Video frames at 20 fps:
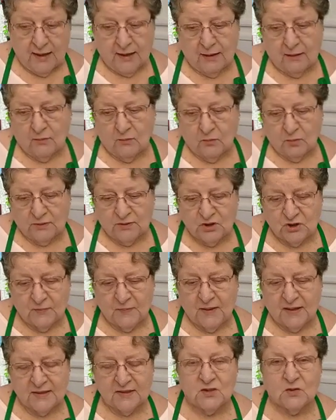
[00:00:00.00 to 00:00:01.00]
And when she
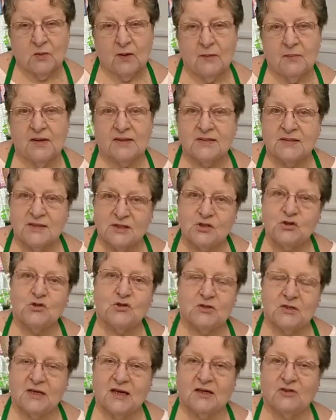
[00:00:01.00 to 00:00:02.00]
passed away, my
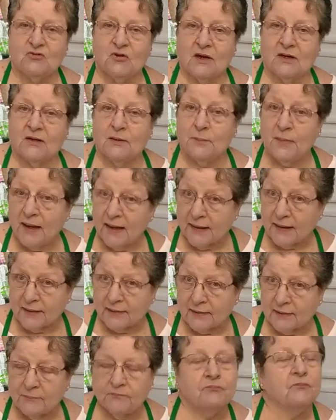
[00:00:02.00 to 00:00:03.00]
sisters and I tried to make
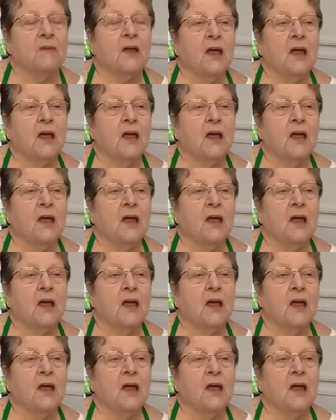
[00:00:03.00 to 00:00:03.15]
it.